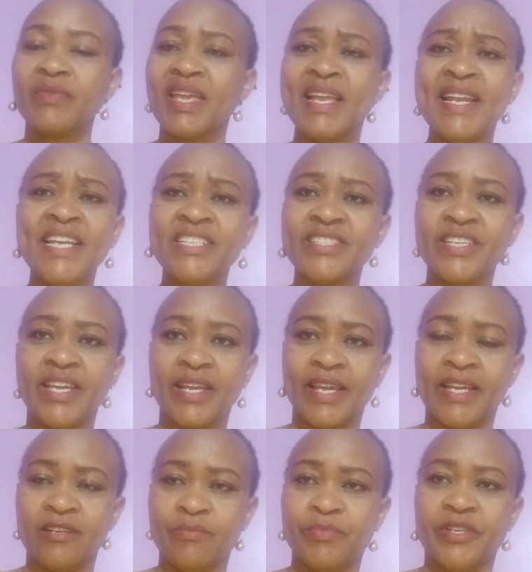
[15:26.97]
Let's
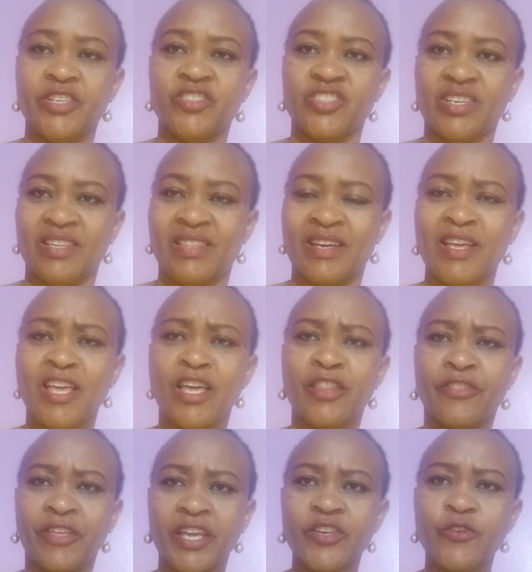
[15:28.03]
help each other.
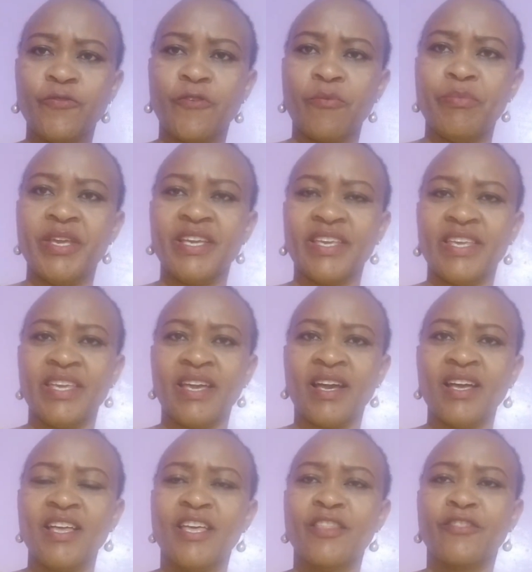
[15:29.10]
Thank you for being here.
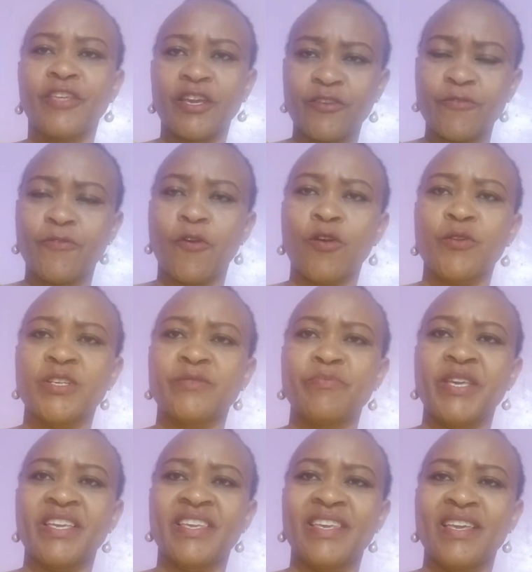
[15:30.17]
Thank you for always
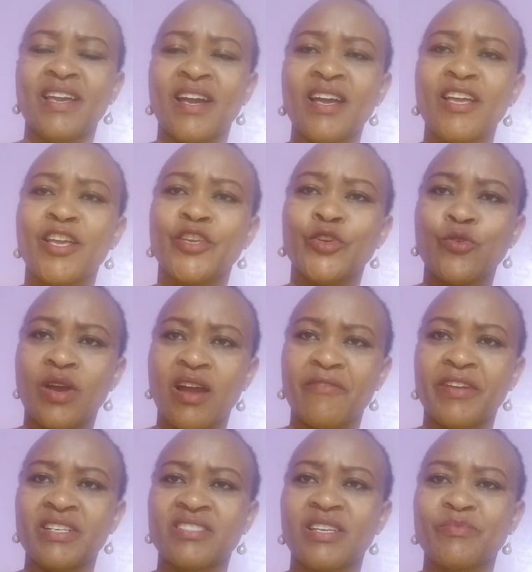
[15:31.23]
being here. You
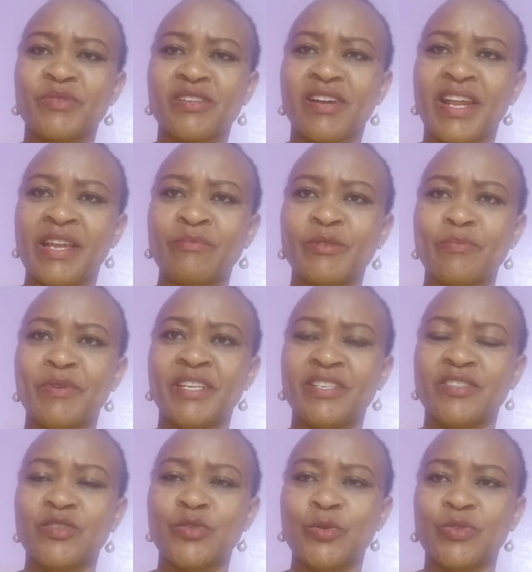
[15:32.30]
haven't subscribed,
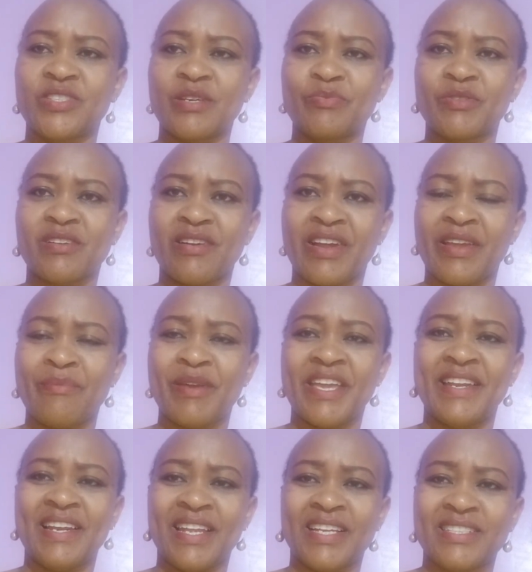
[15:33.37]
please do subscribe,
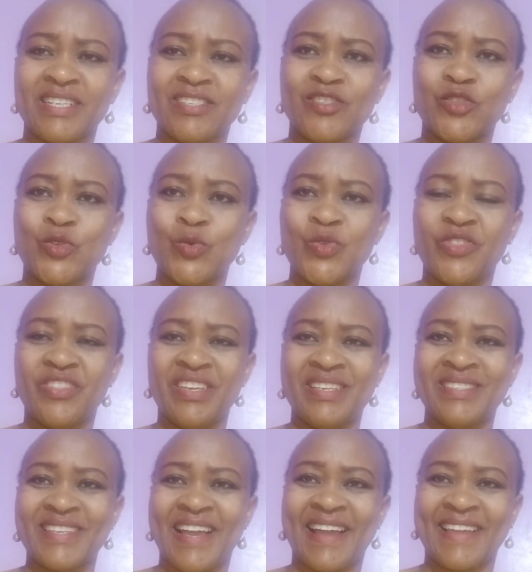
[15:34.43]
and let us do
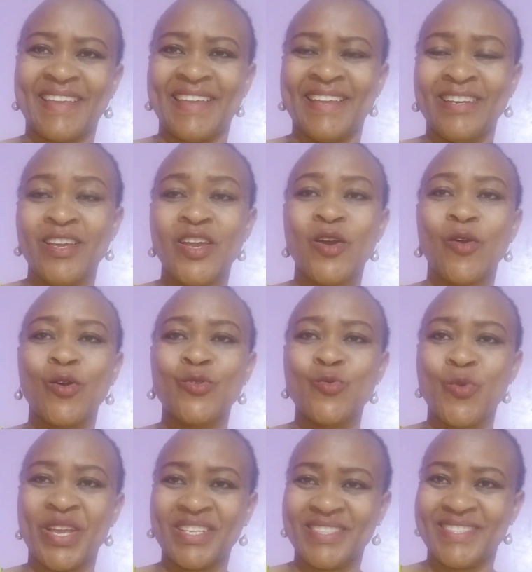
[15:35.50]
this again on
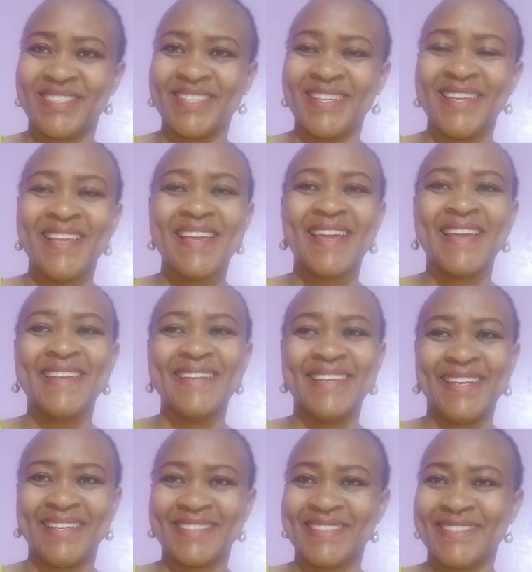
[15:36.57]
Wednesday, and
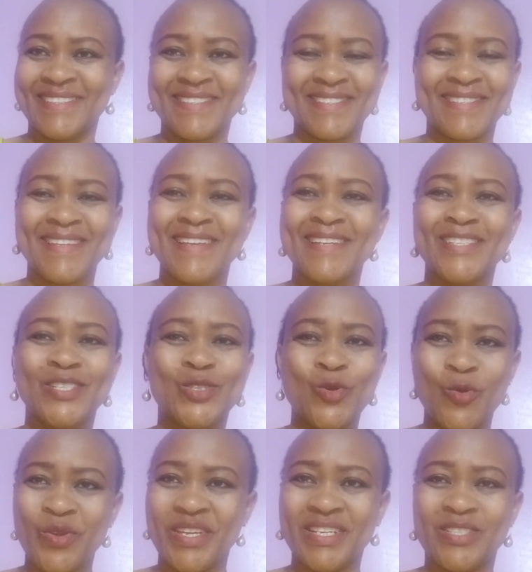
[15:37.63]
let us
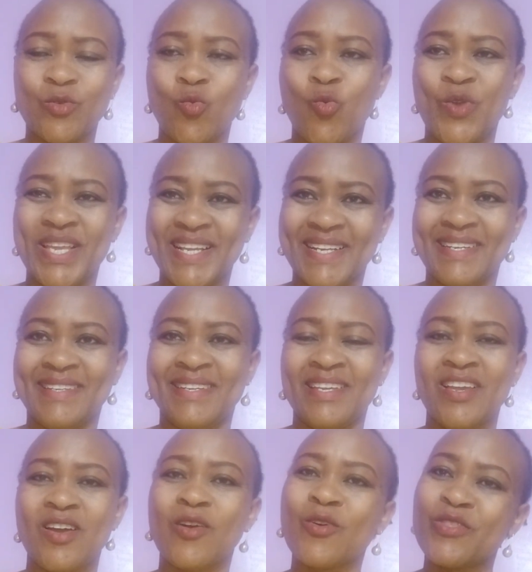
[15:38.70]
do it weekly
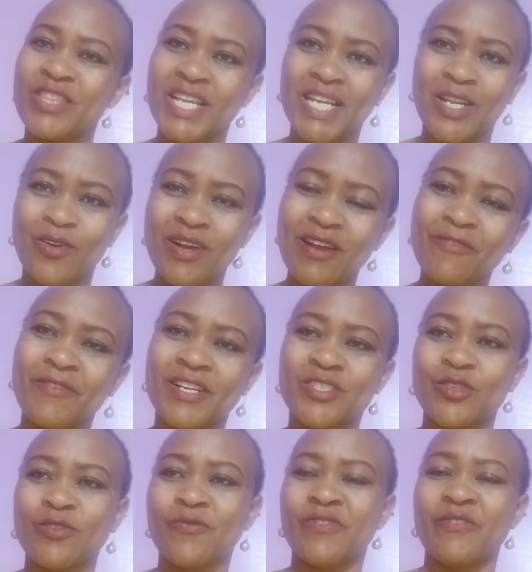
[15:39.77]
on the longer
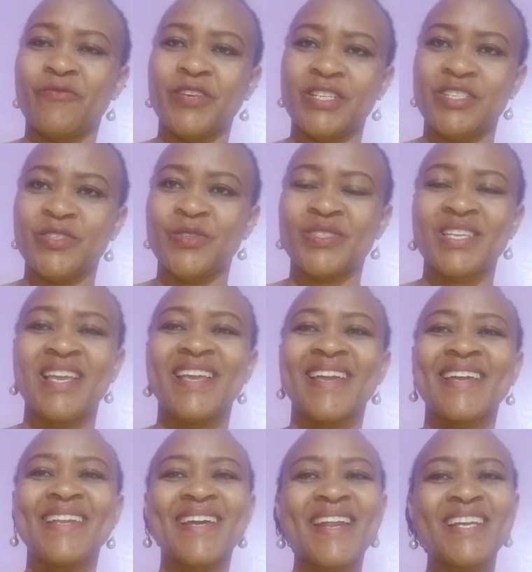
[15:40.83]
version of the videos,
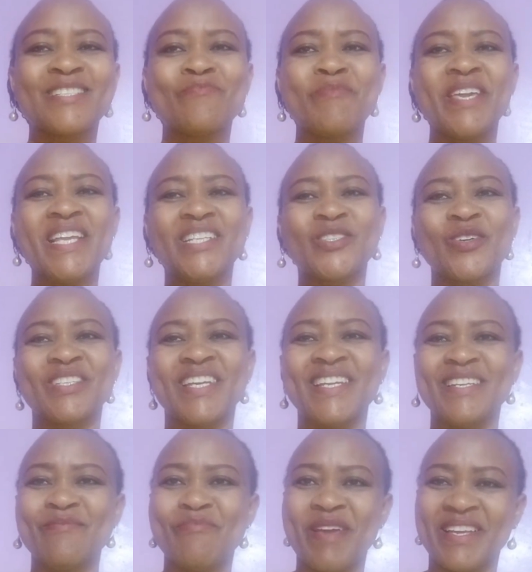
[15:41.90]
and let us meet on
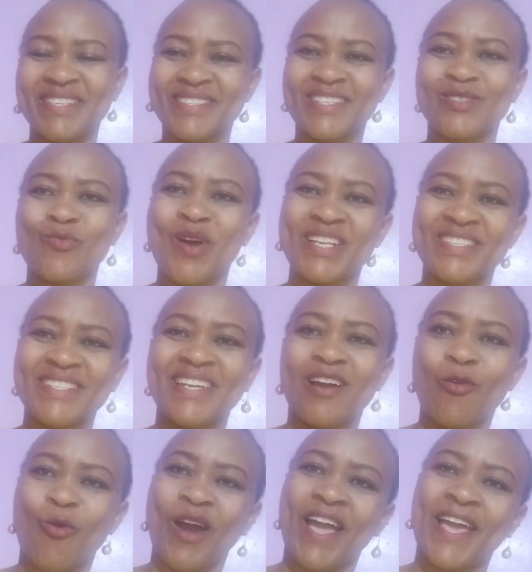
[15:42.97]
daily basis once in
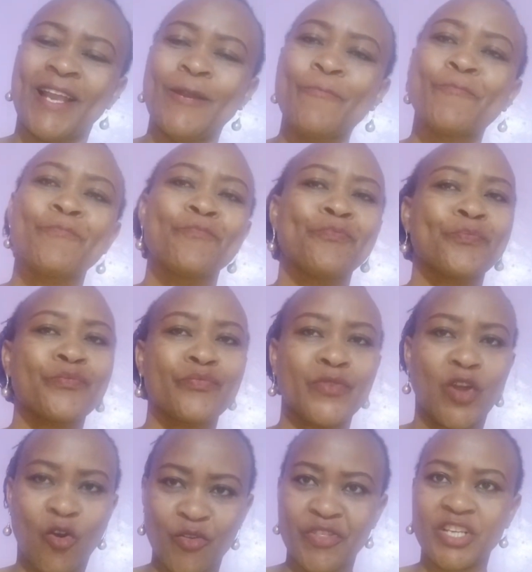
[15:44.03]
a while
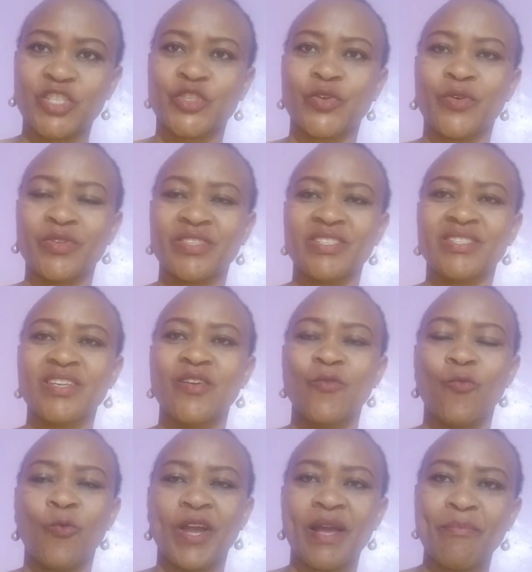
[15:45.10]
on the shorts,
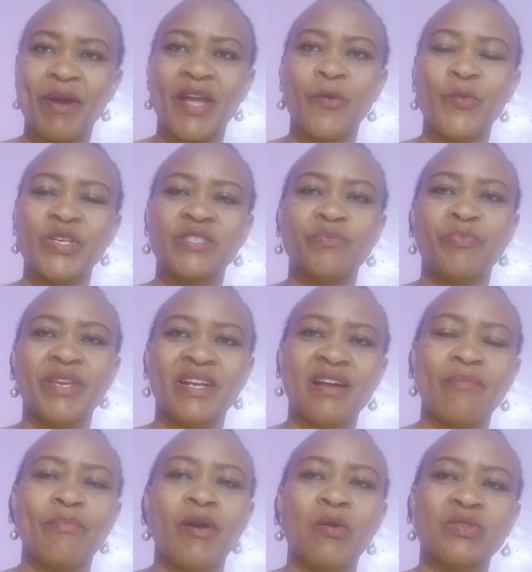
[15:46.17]
whereby we speak
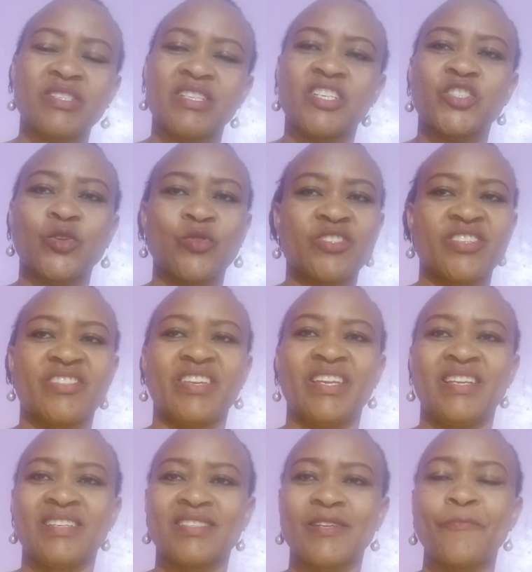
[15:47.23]
about the short
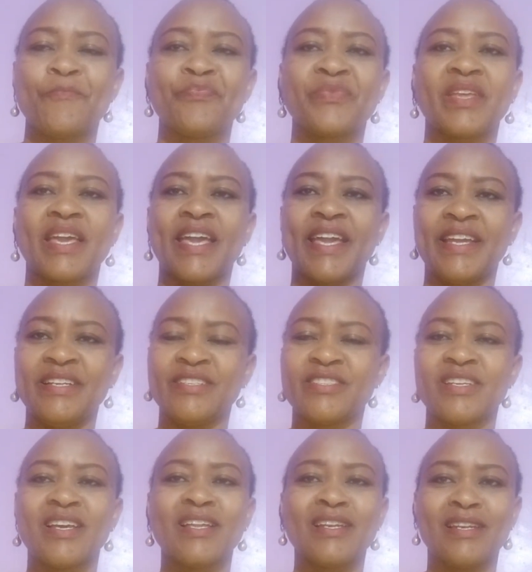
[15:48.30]
things and
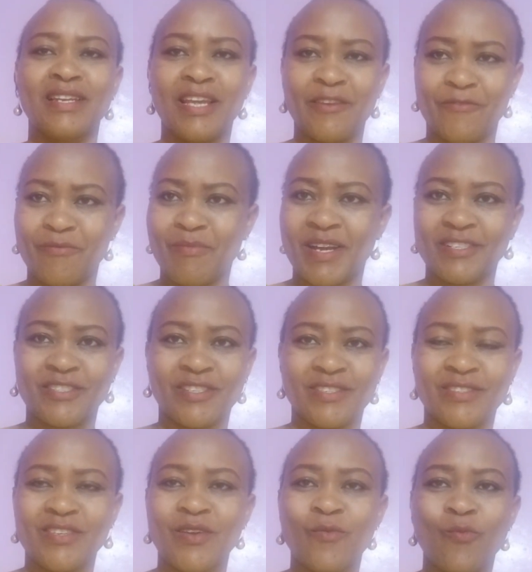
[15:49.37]
life
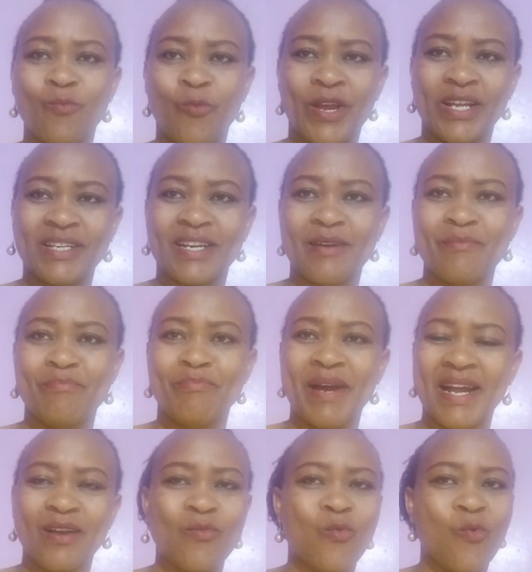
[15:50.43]
matters. Welcome
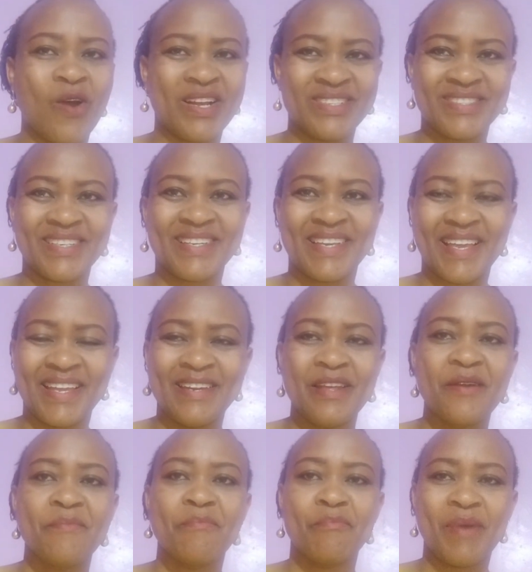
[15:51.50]
back once again.
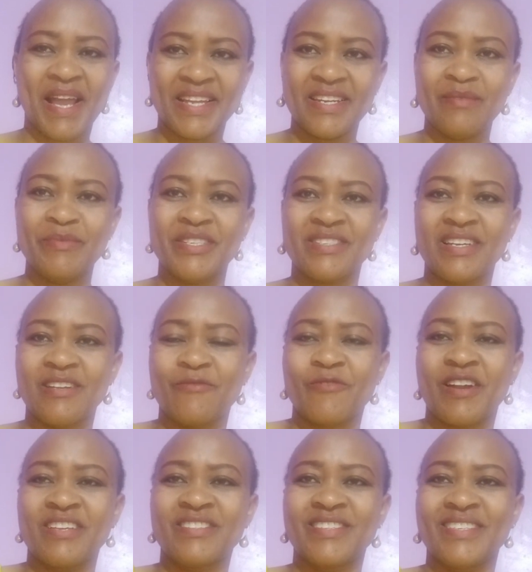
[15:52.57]
My name is Anna
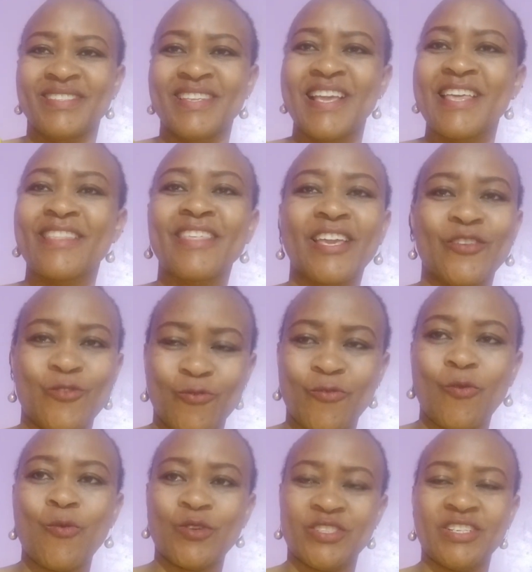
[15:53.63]
Francis. Thank you
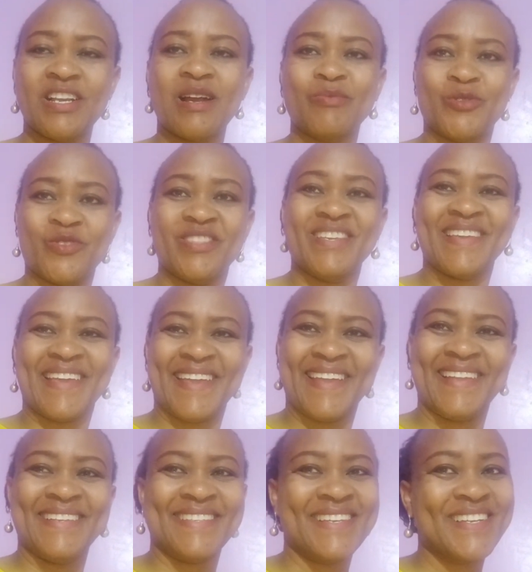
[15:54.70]
for watching up to the
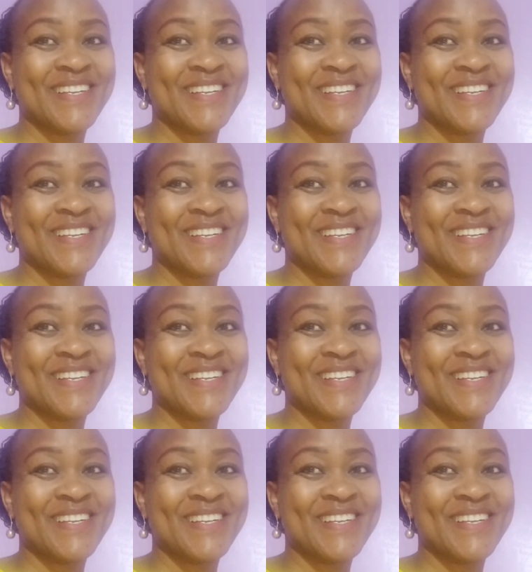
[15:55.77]
end.